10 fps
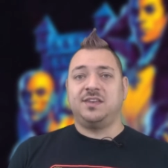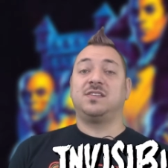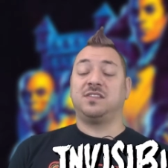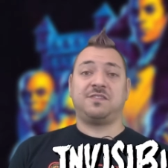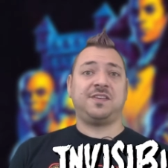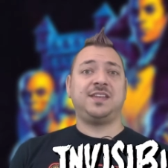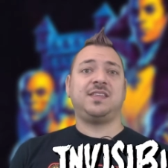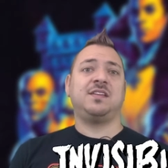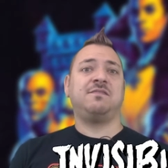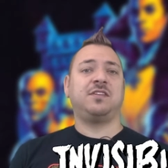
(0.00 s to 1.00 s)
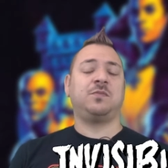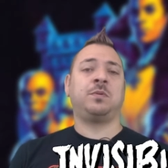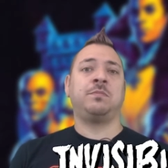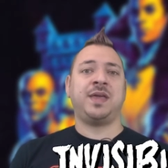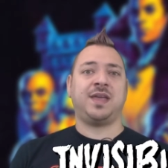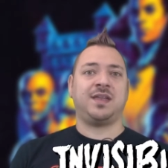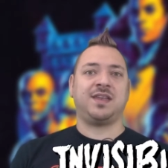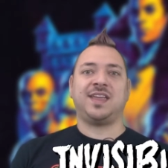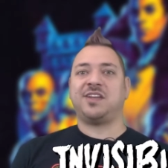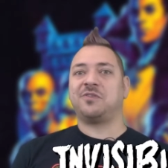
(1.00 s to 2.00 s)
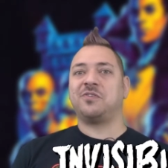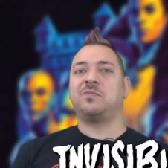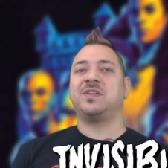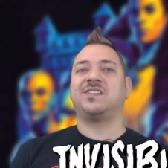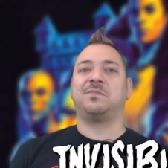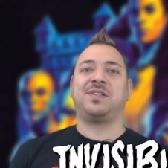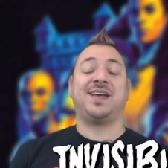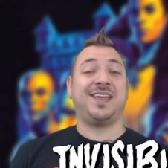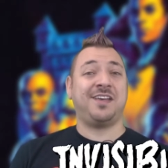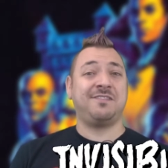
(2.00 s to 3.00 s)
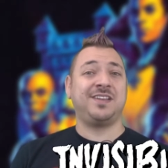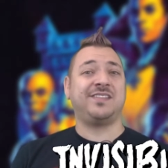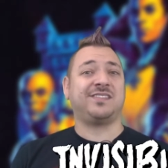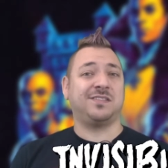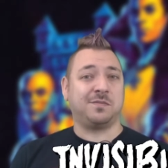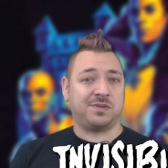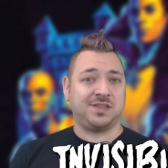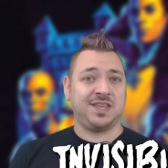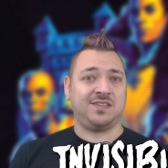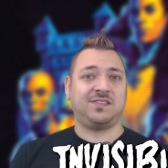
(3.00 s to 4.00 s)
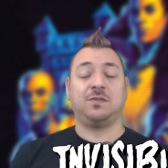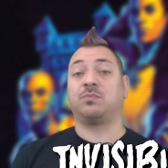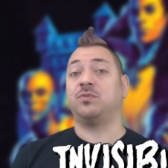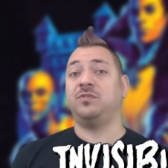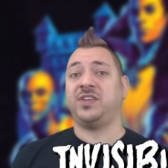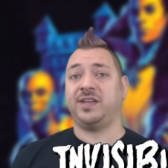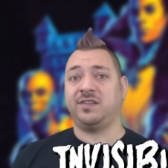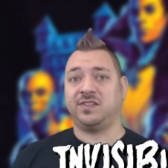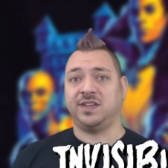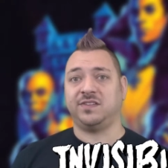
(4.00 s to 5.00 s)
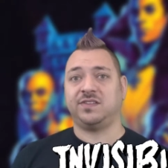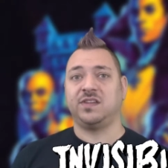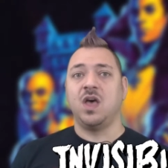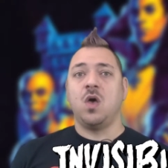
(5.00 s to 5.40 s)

To defeat the Invisible Man, heroes must supply evidence to the police to prove he exists.